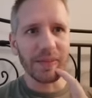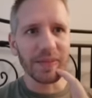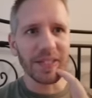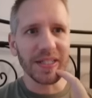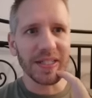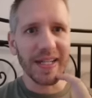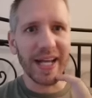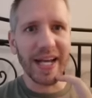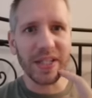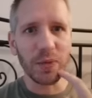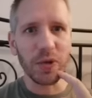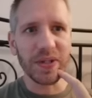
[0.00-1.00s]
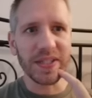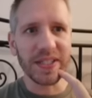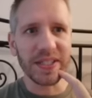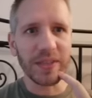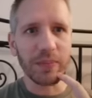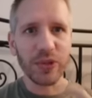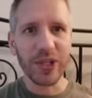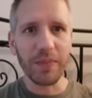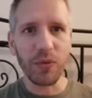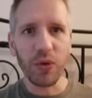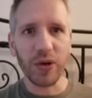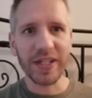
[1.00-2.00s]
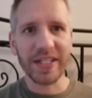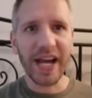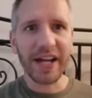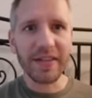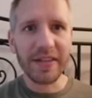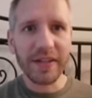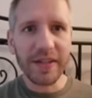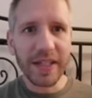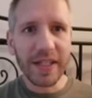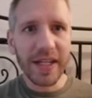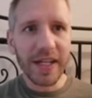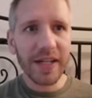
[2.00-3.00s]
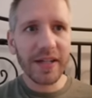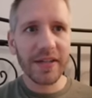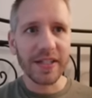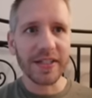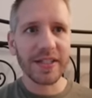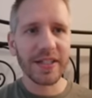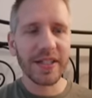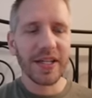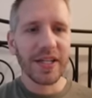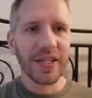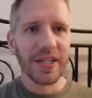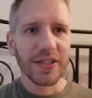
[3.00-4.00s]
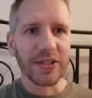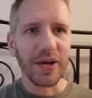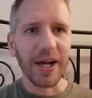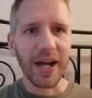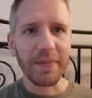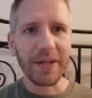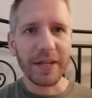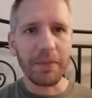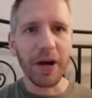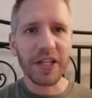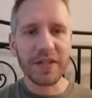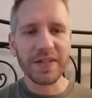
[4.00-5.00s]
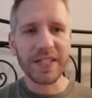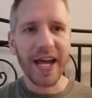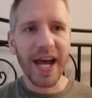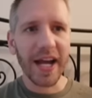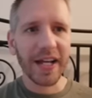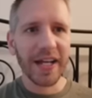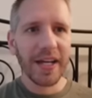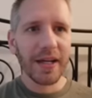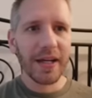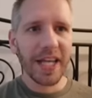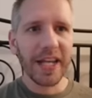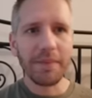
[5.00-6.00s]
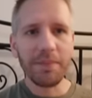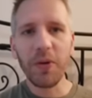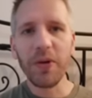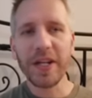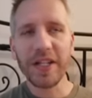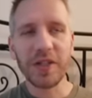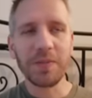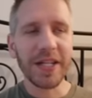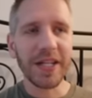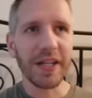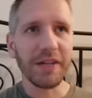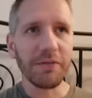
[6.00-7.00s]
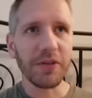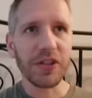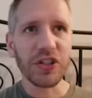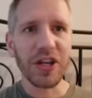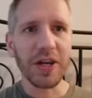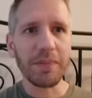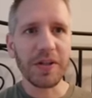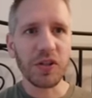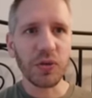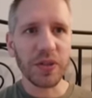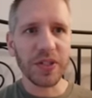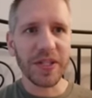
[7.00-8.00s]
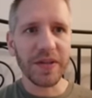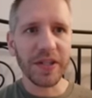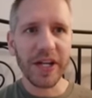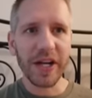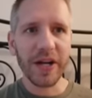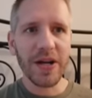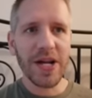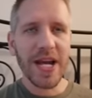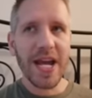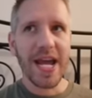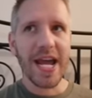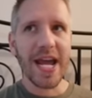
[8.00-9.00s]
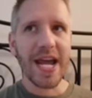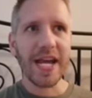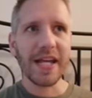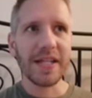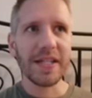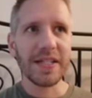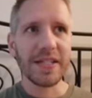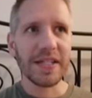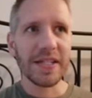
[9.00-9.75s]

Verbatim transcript: since it has more than 60% more attack than the this. So I'm getting positive attack, getting more HP if with the champion jewels in there, and